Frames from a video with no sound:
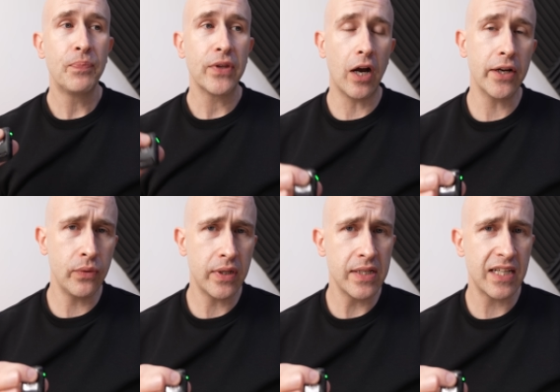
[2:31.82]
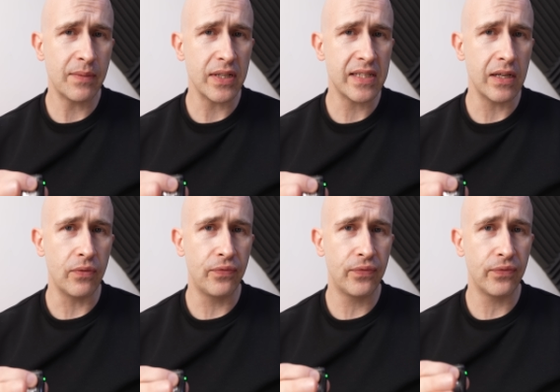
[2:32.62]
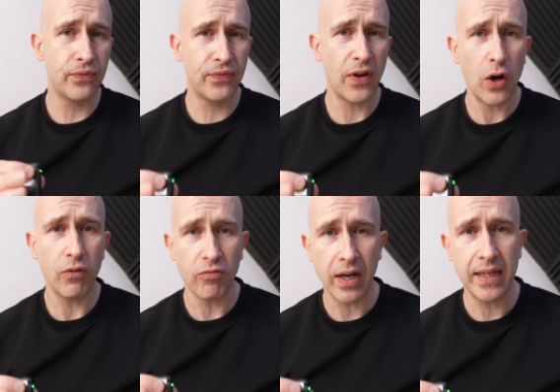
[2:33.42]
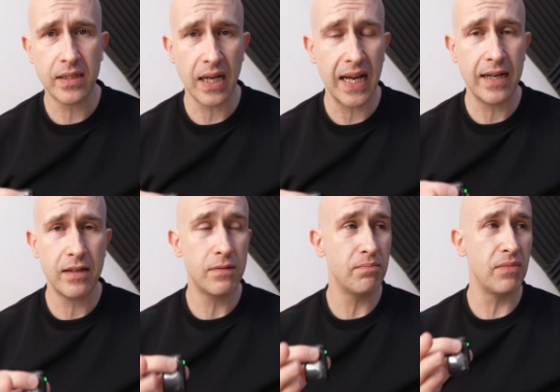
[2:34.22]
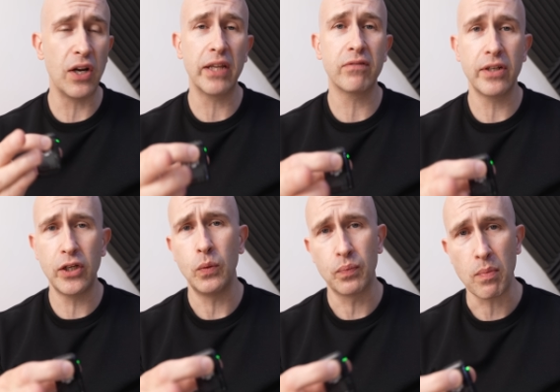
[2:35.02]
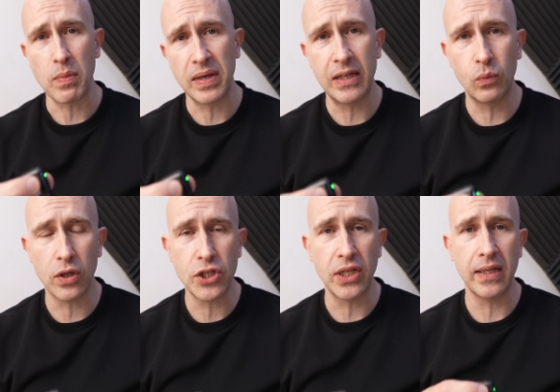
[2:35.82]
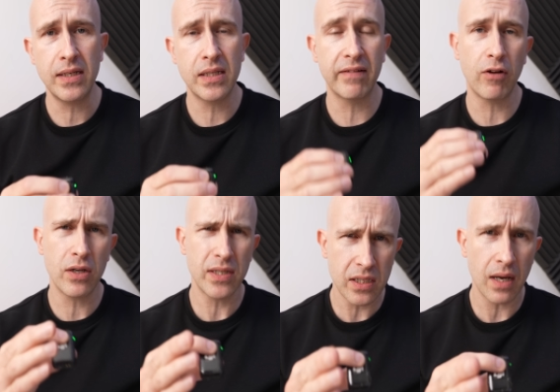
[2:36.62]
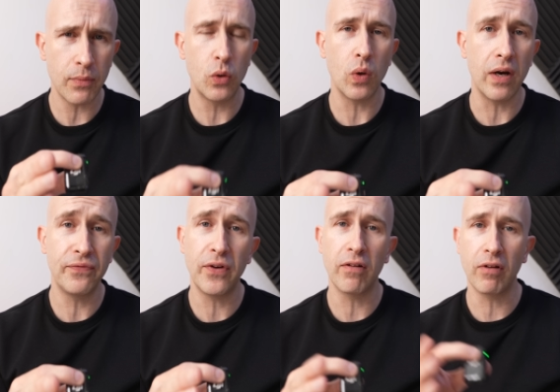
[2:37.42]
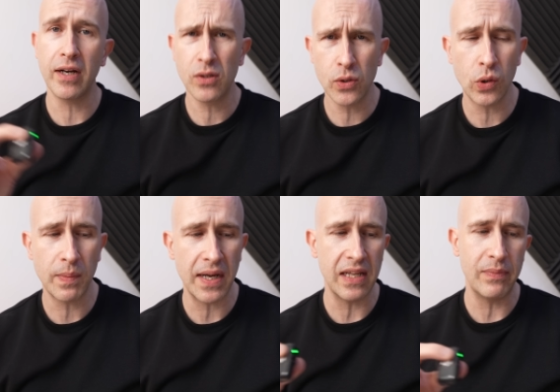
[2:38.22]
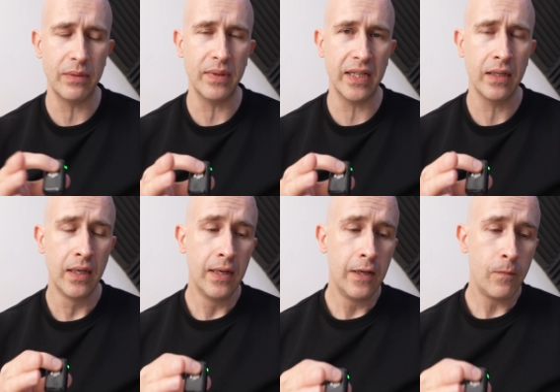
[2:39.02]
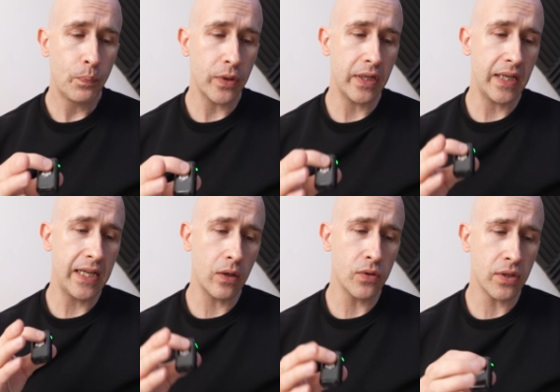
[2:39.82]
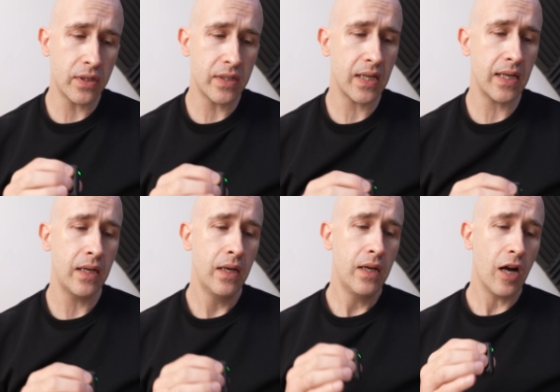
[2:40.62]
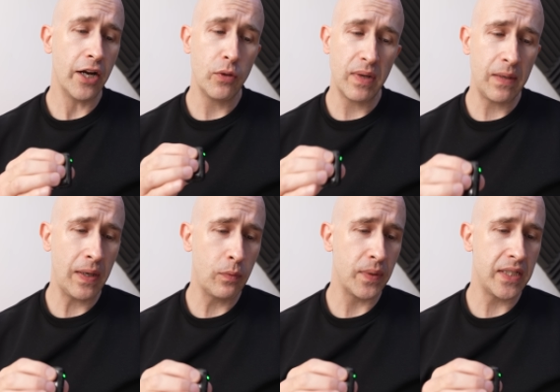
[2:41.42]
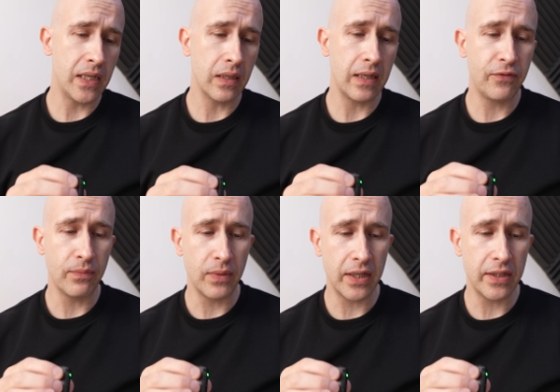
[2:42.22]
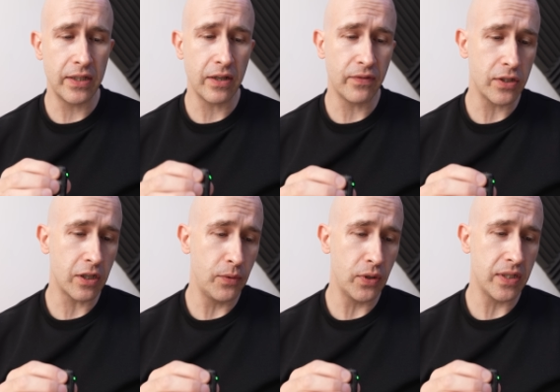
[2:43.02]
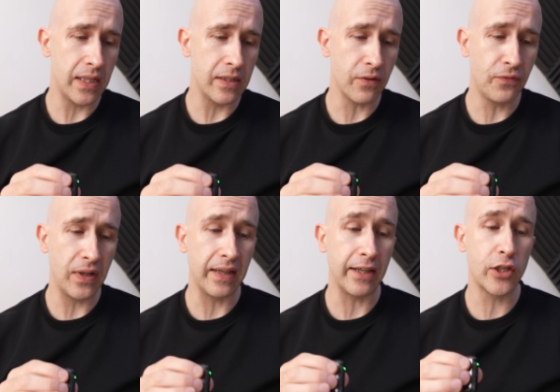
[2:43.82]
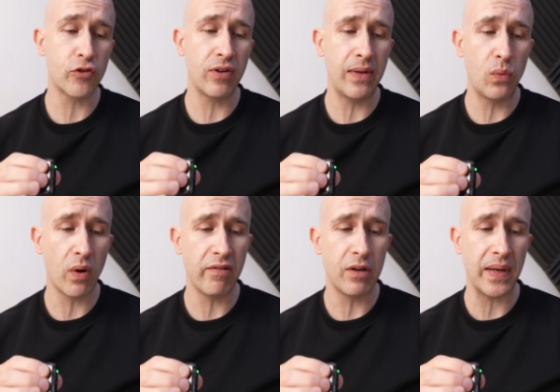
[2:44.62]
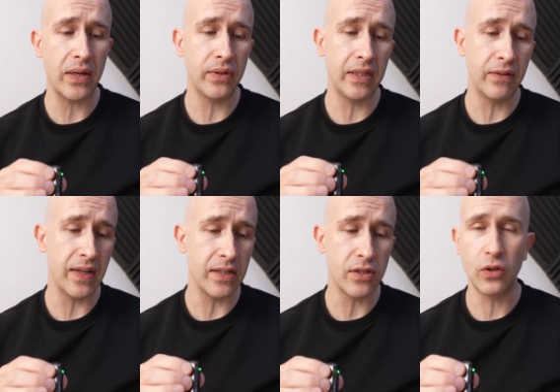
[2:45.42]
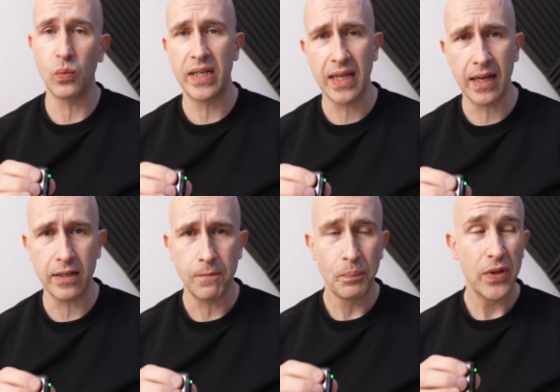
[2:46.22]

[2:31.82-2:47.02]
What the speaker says: I don't consider myself far right, and neither are you probably watching this. There are some who are far right. I'll talk about them in a minute. But he goes on to say, "I know many people, particularly from London diverse communities, are feeling extremely worried about the events on the weekend."